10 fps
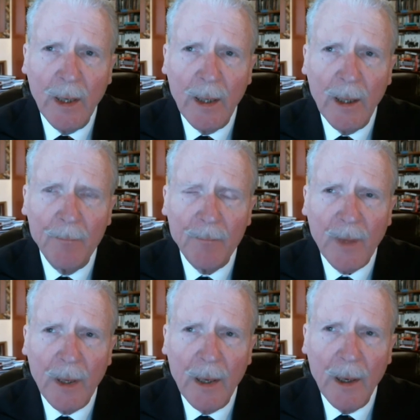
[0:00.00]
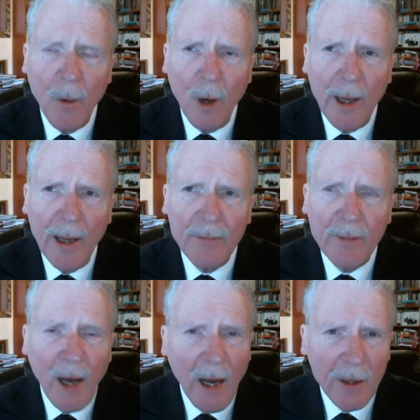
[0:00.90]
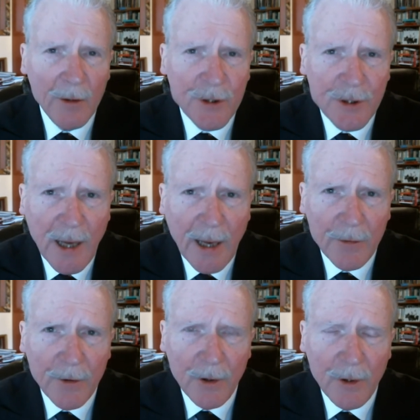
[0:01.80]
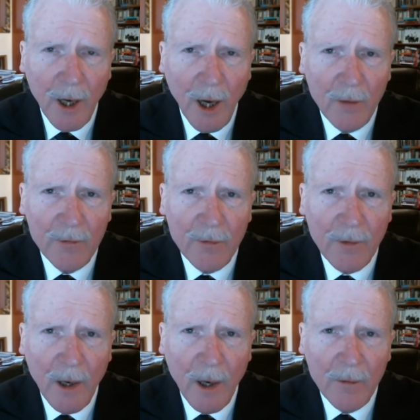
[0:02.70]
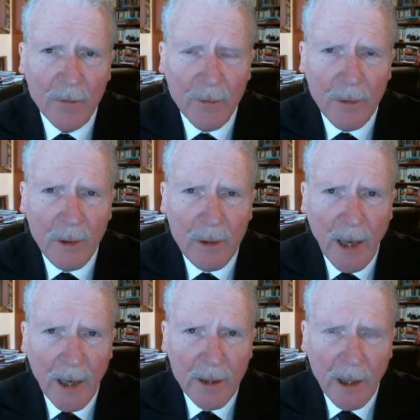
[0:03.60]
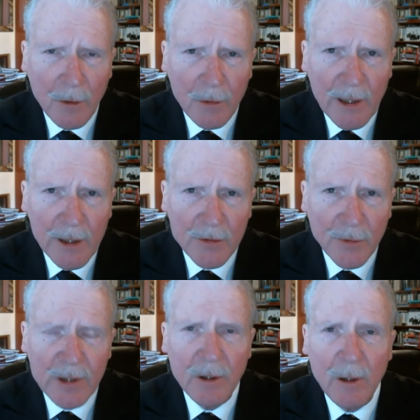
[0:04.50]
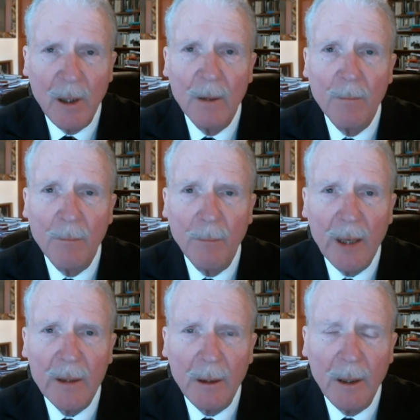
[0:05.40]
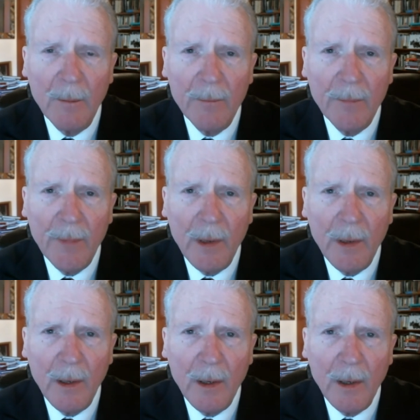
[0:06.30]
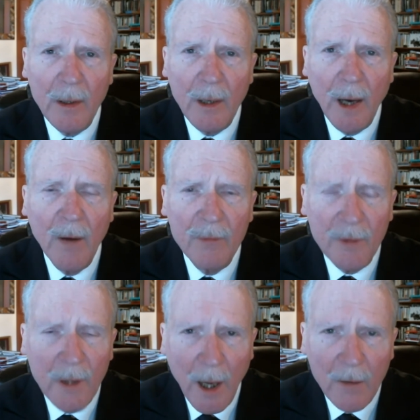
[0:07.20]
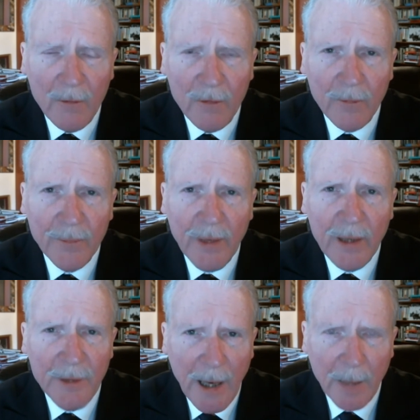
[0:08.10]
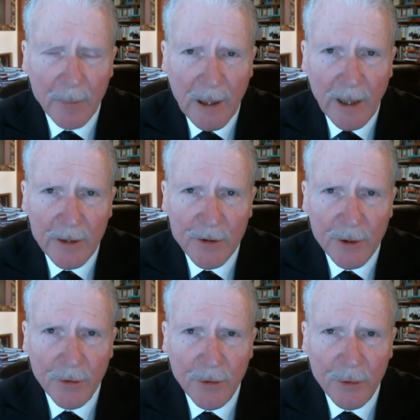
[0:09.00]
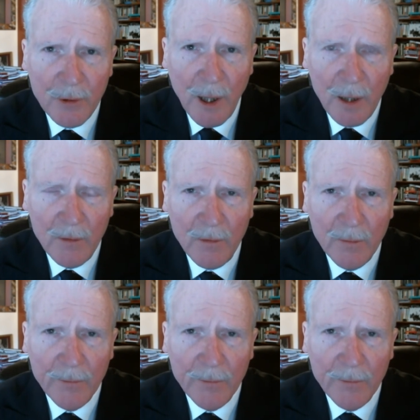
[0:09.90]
And the higher standard of God, not only as reason, but of love and the obligation to love.